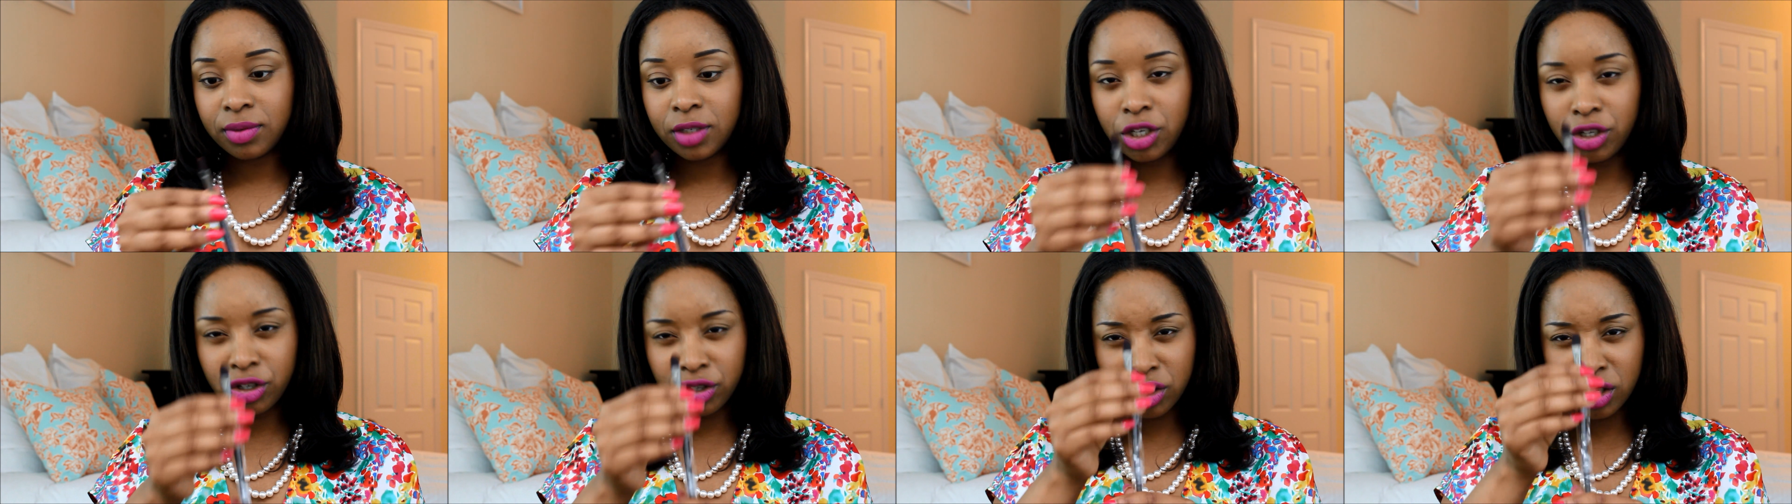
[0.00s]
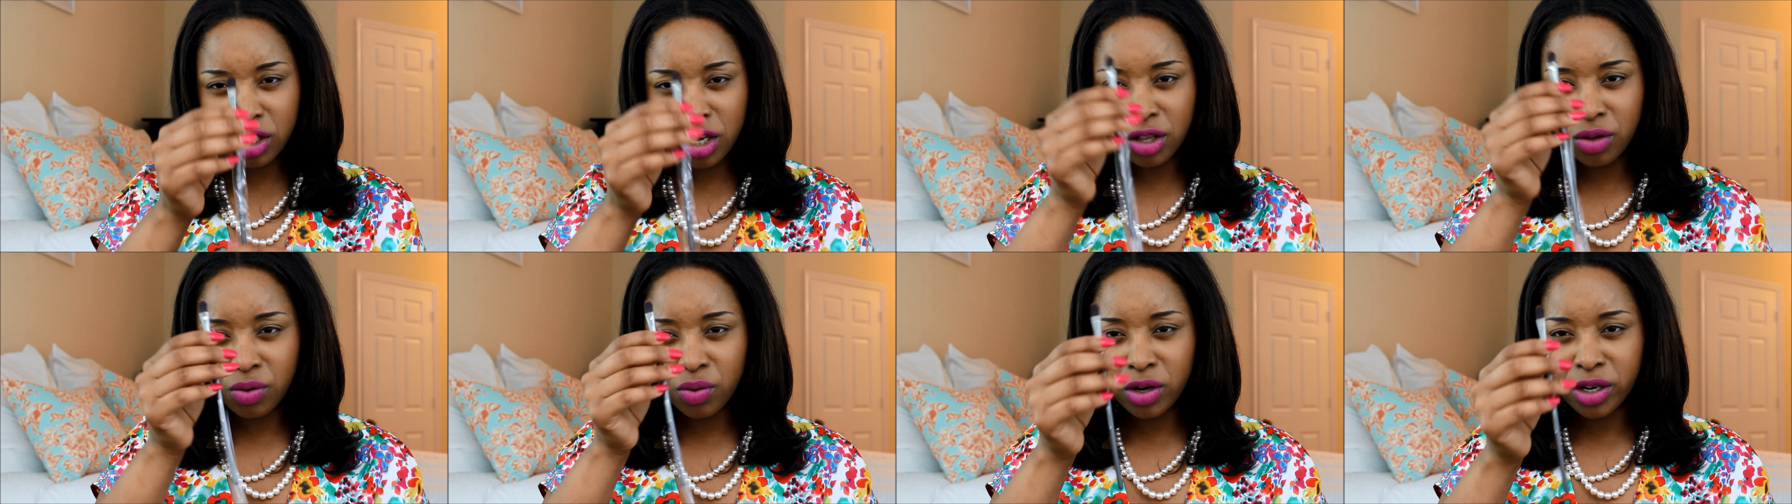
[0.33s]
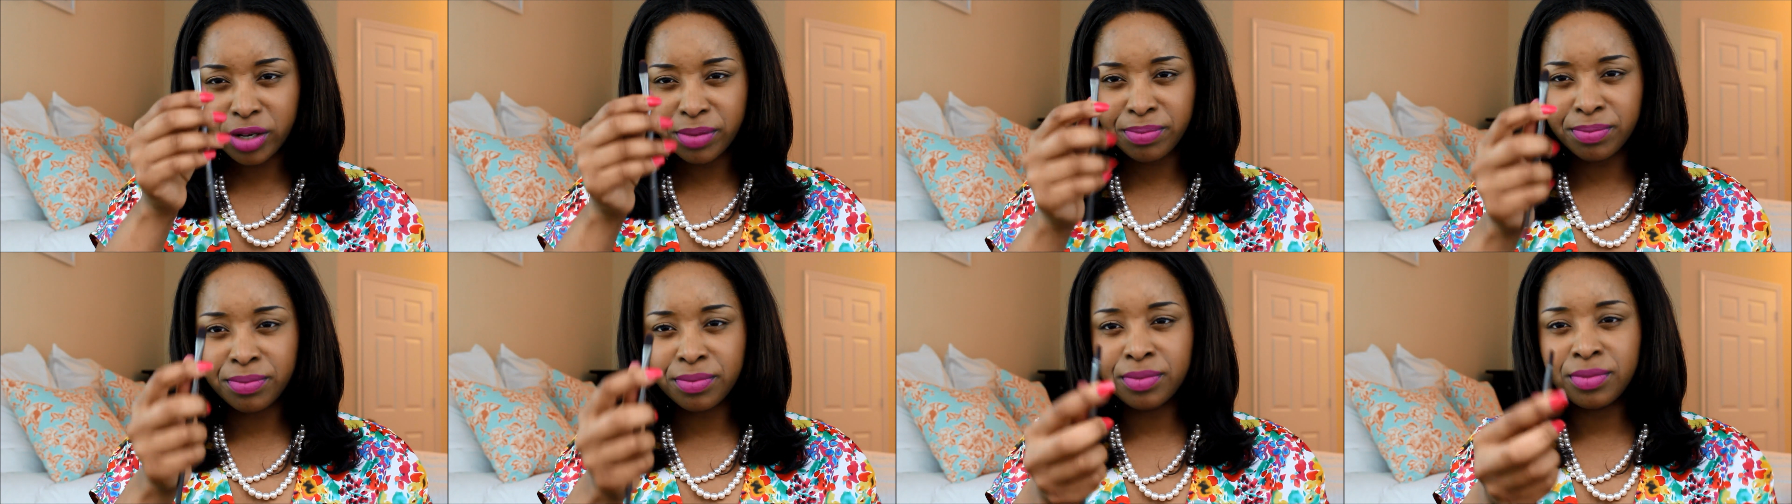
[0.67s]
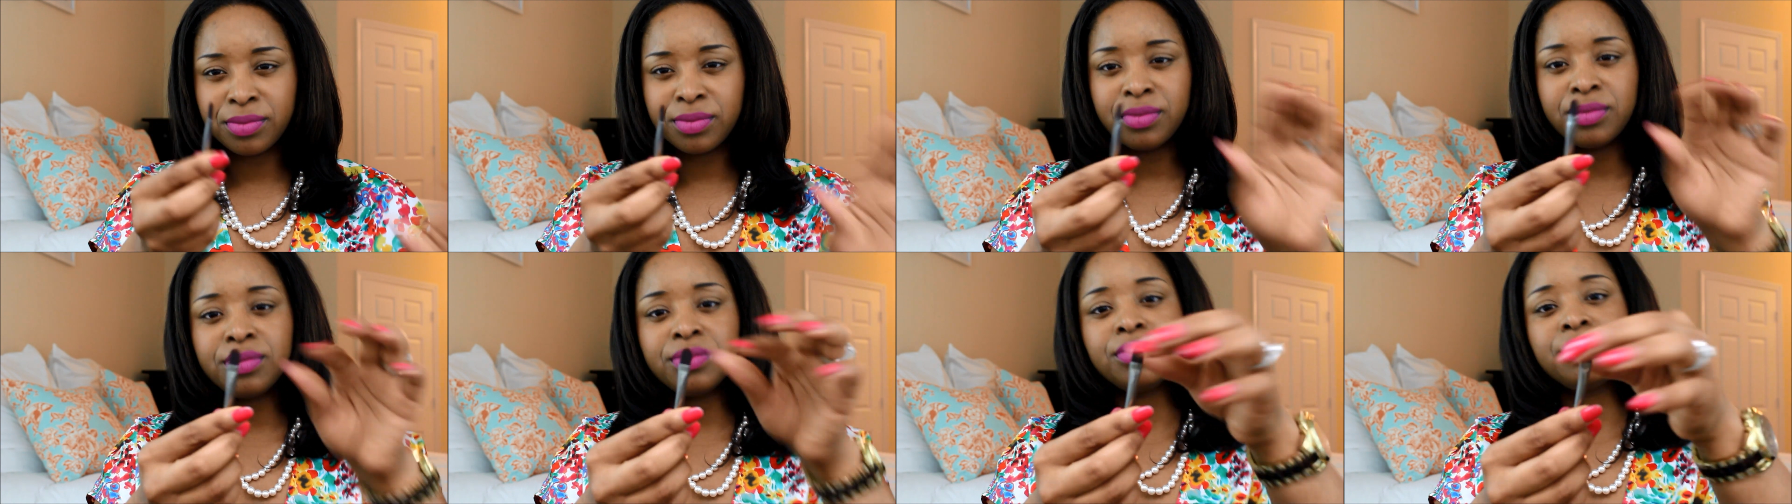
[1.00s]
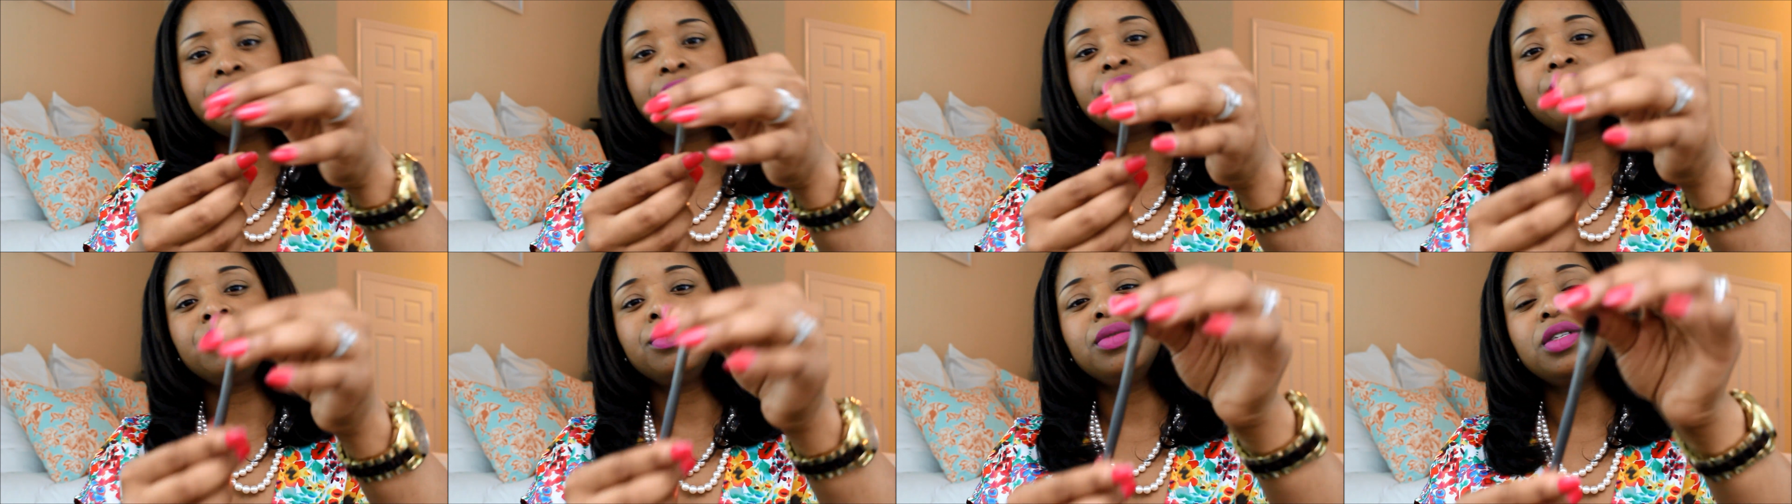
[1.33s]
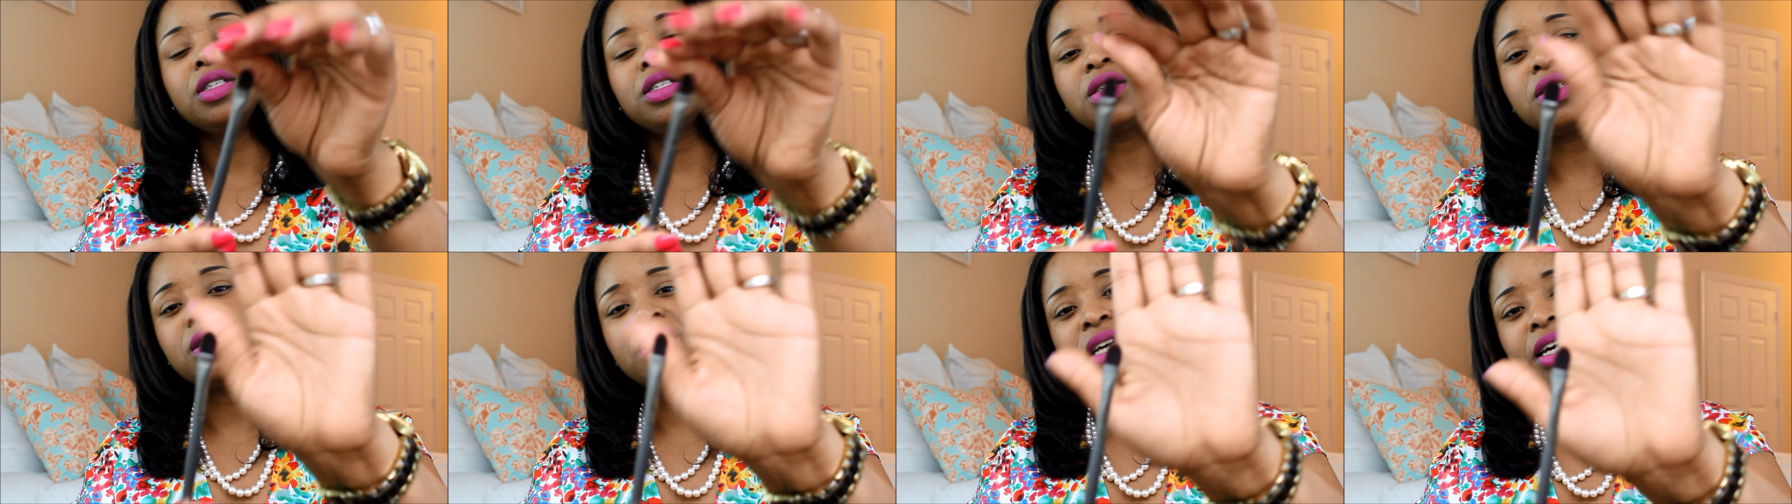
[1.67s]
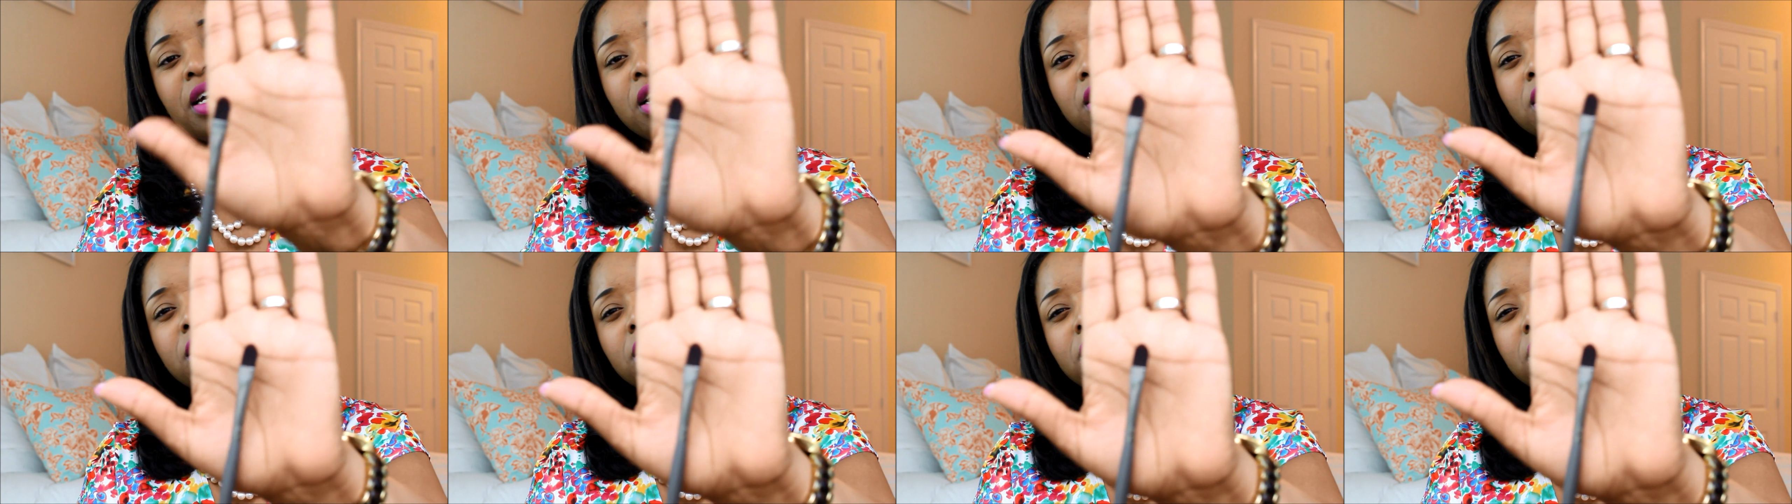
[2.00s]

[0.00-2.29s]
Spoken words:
here's another one. This looks like a